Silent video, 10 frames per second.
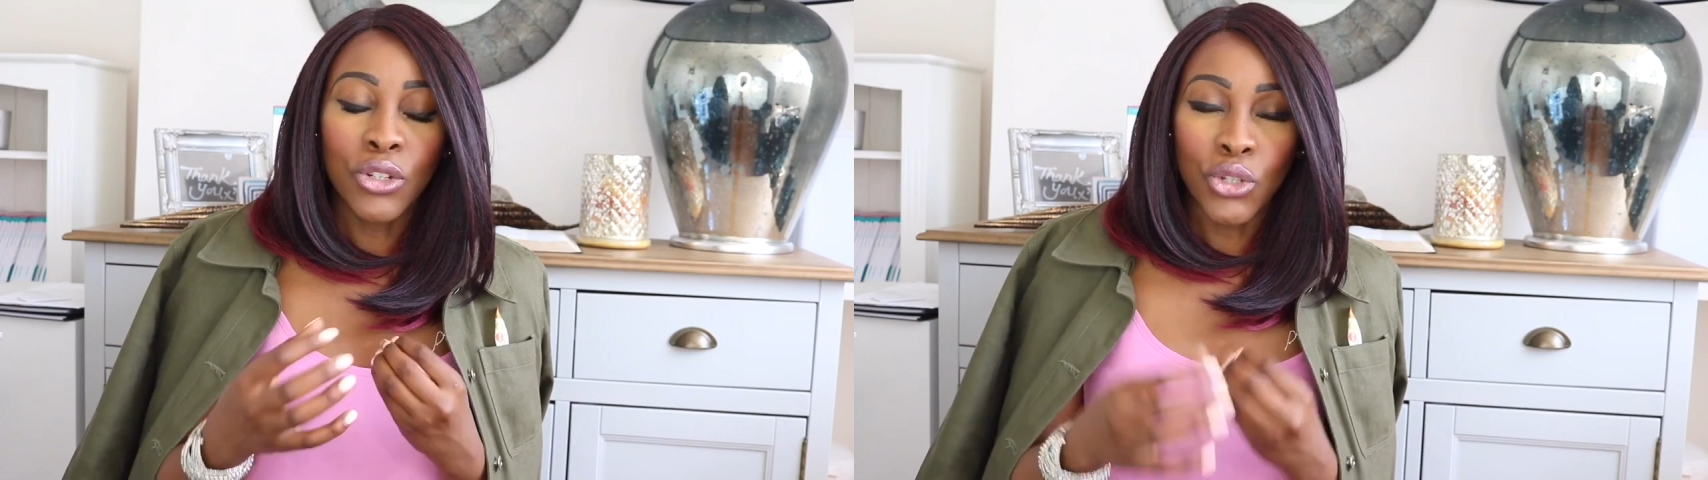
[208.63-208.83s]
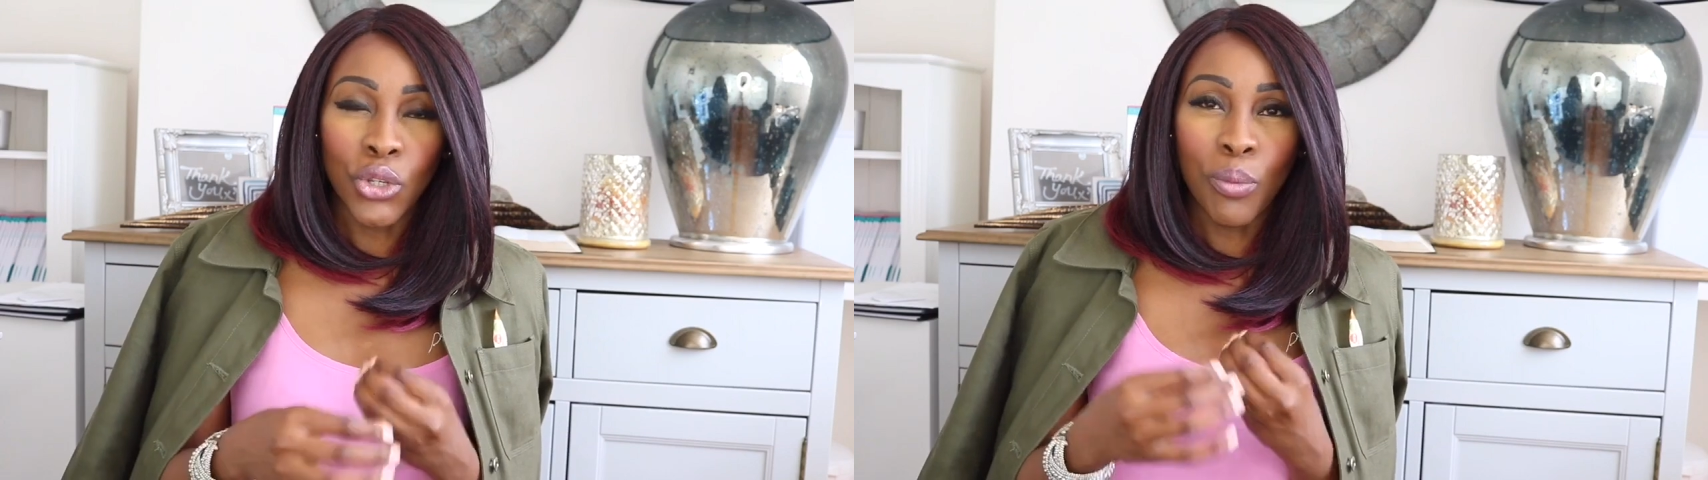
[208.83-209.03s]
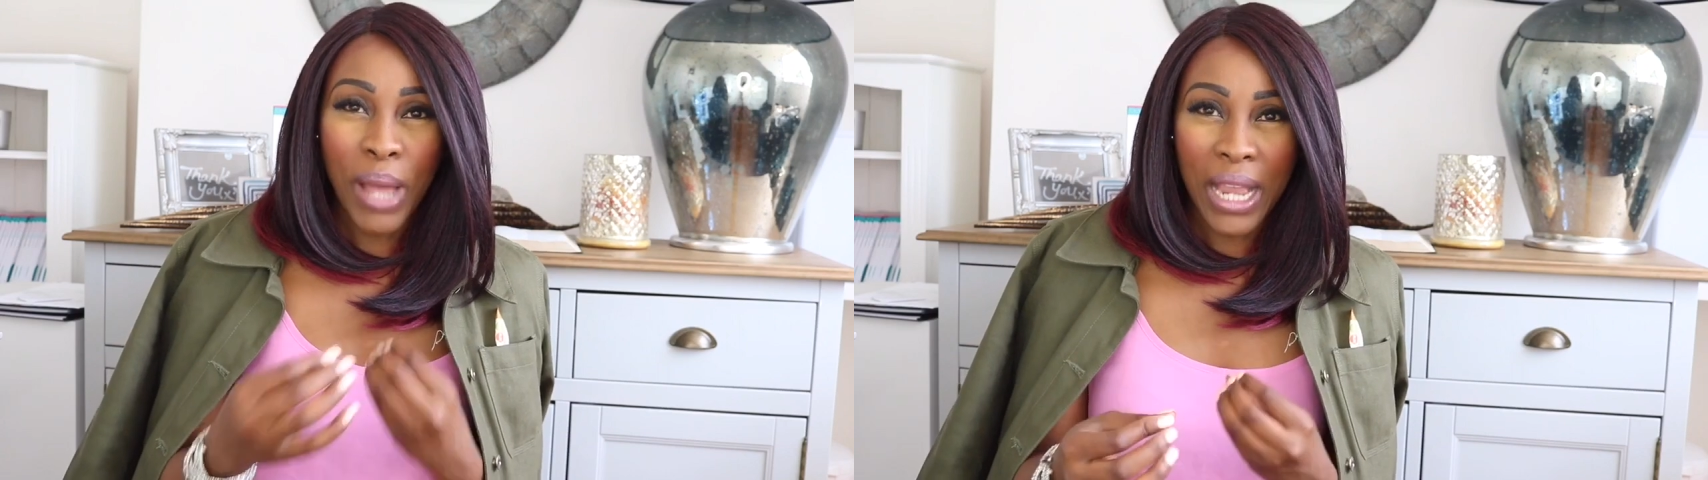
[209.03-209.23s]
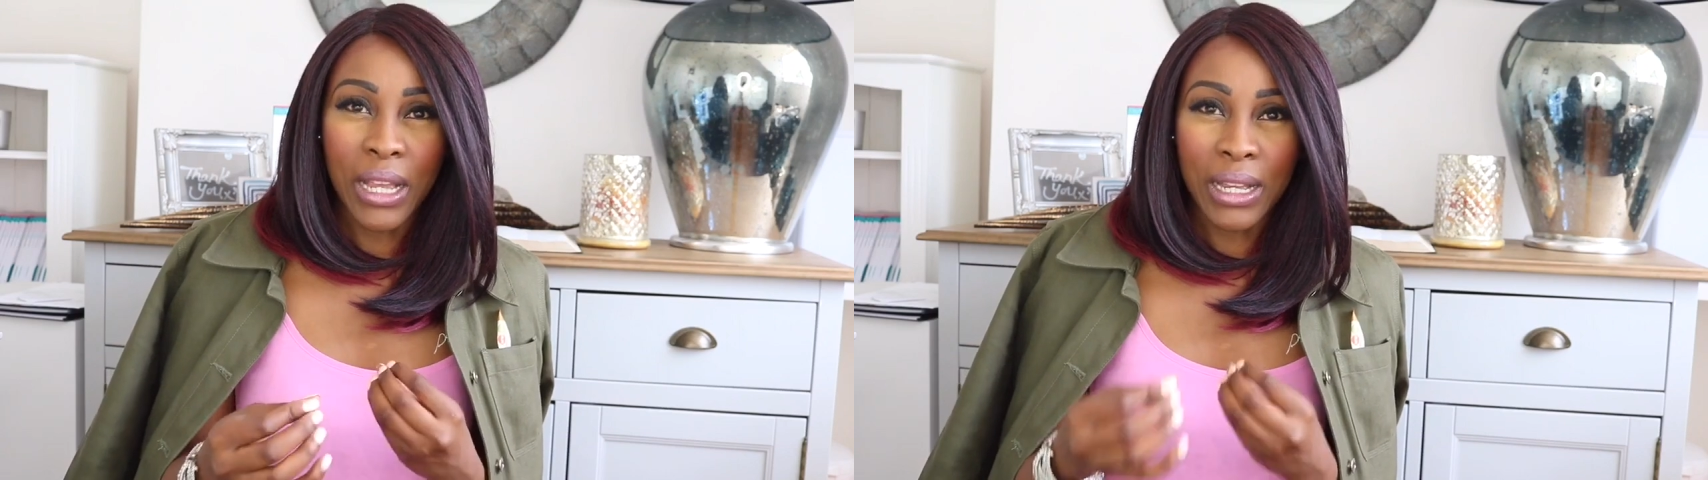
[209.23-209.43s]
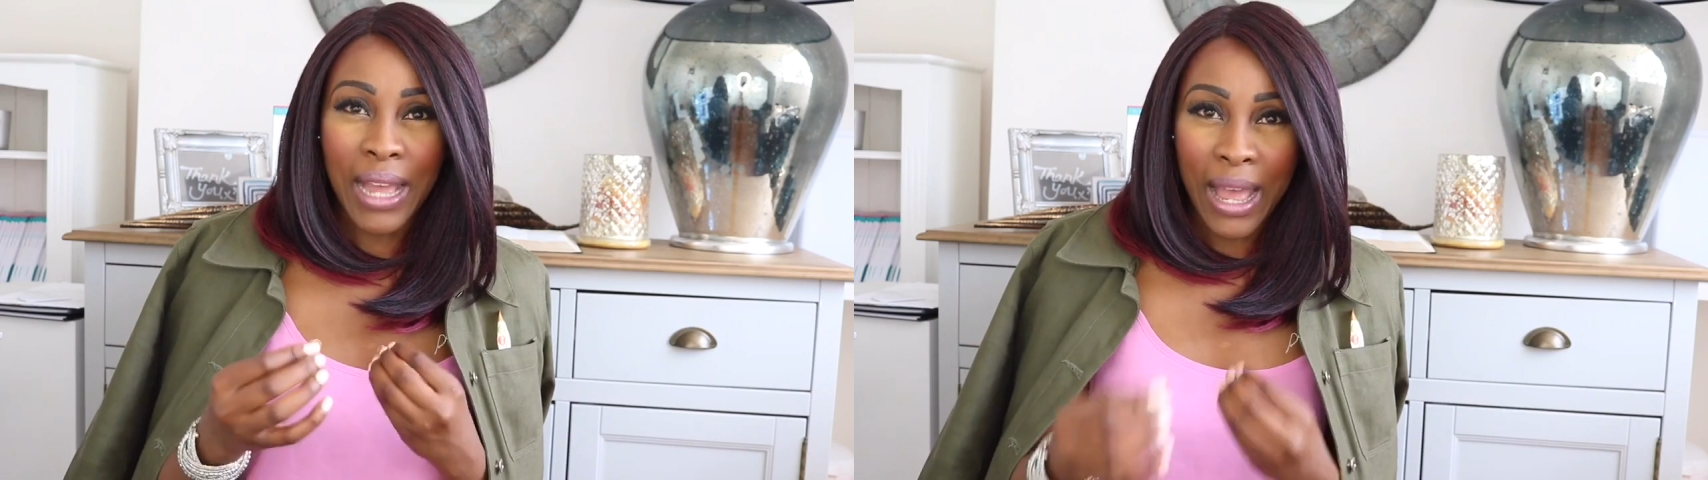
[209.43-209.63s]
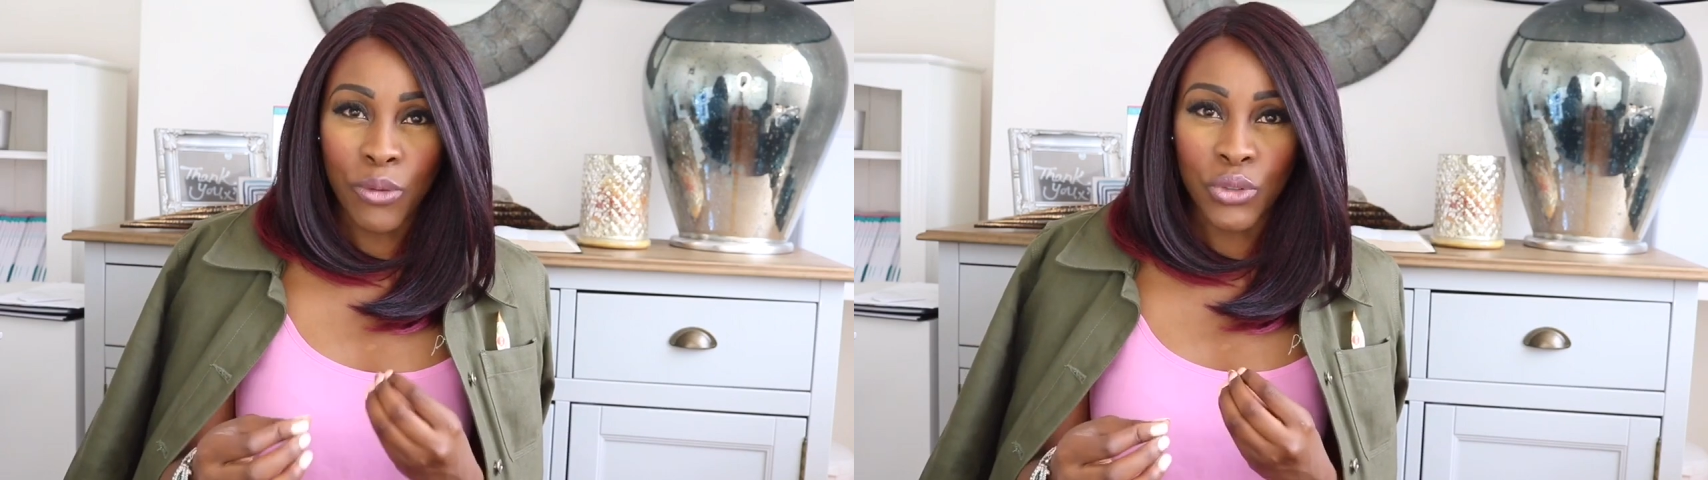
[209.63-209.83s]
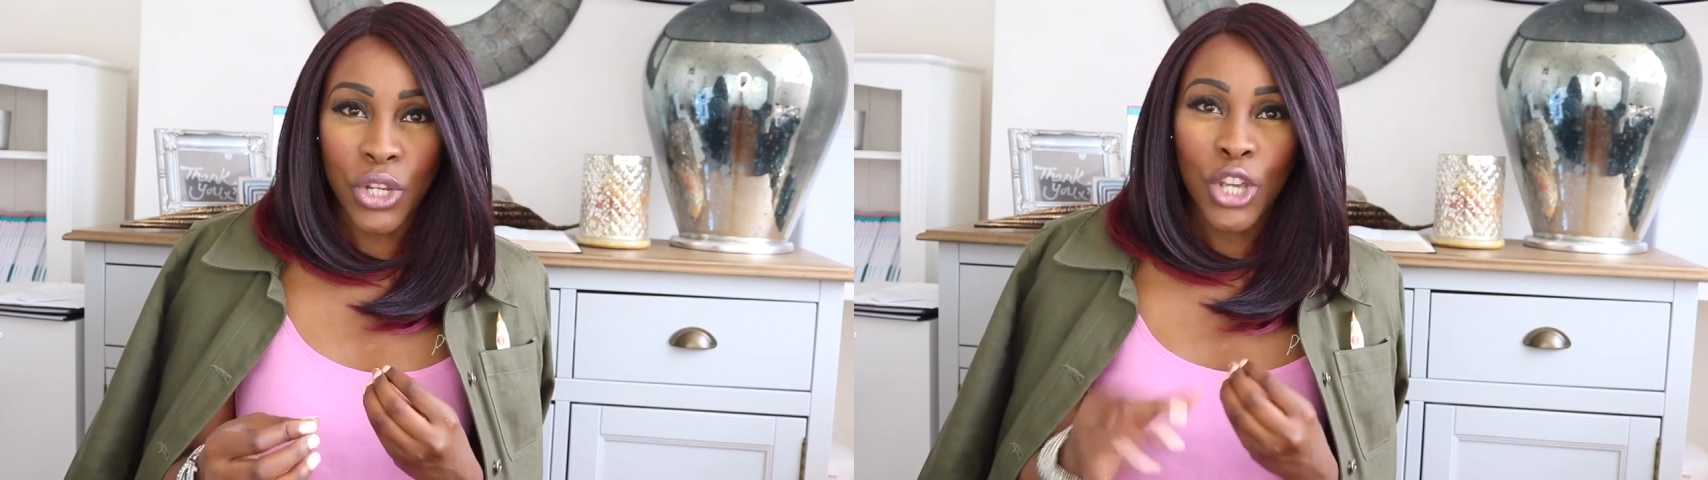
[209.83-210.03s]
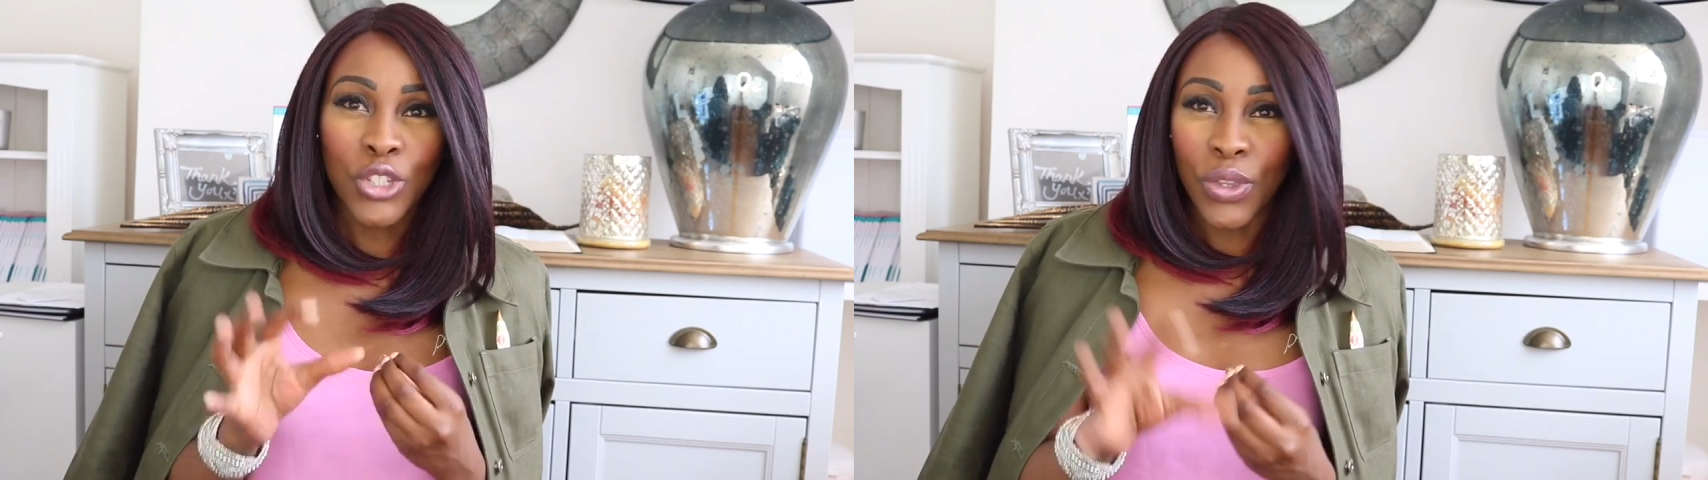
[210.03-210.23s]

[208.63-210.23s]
to your bank account